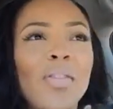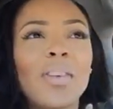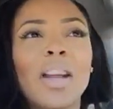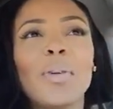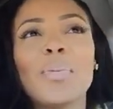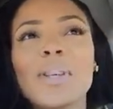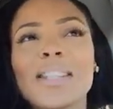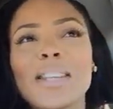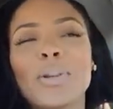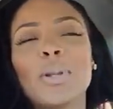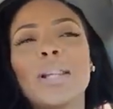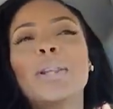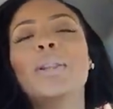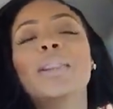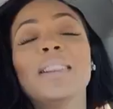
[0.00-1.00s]
I
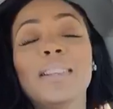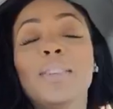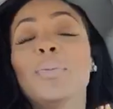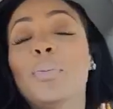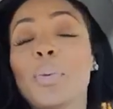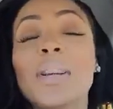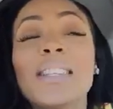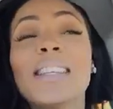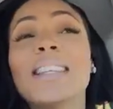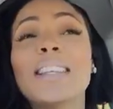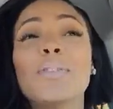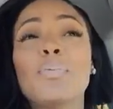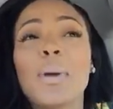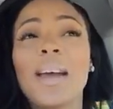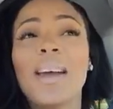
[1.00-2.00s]

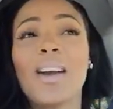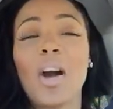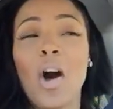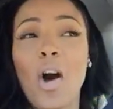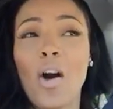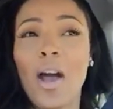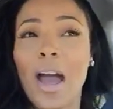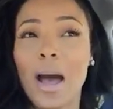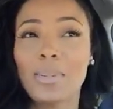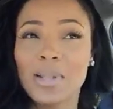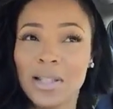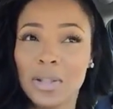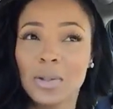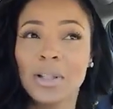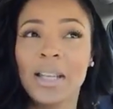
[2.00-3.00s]
recently read called
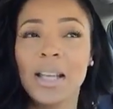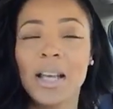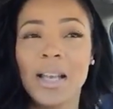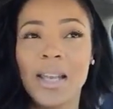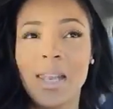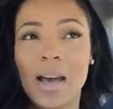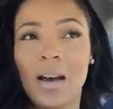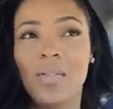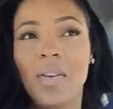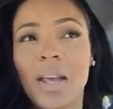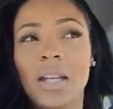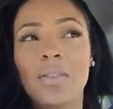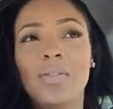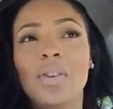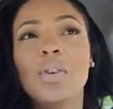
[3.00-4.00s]
Absolutely Enough.
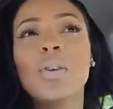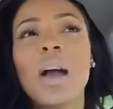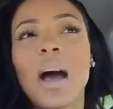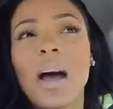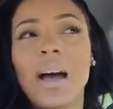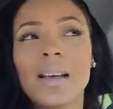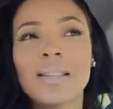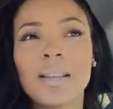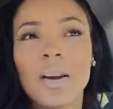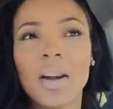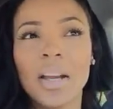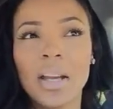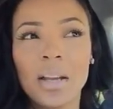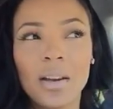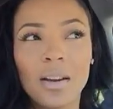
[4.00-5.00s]
And if you guys
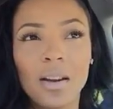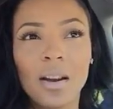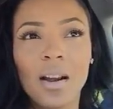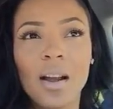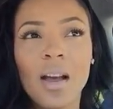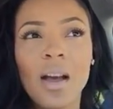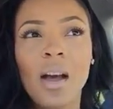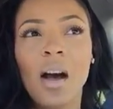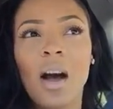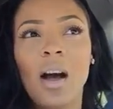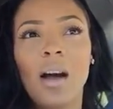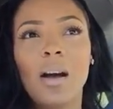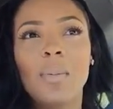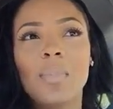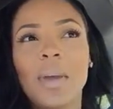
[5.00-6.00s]
are here
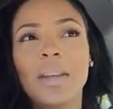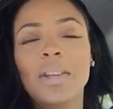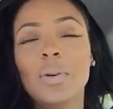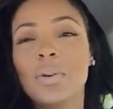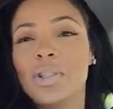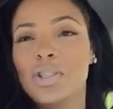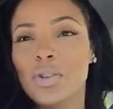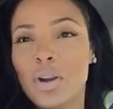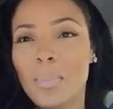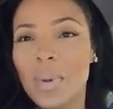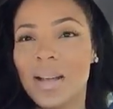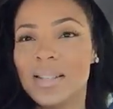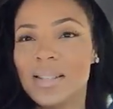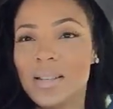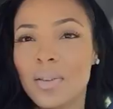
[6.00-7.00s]
and you enjoy
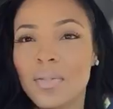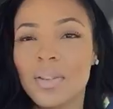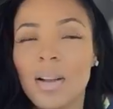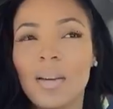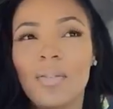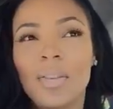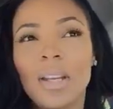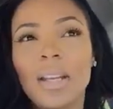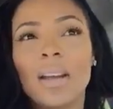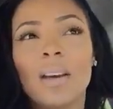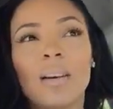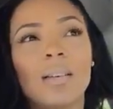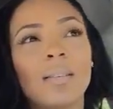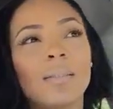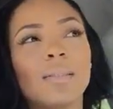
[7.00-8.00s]
my self-love
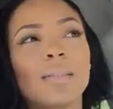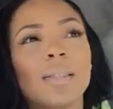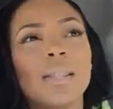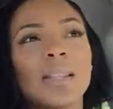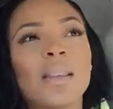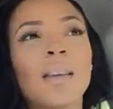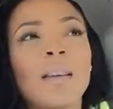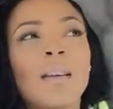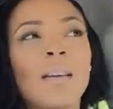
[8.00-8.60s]
videos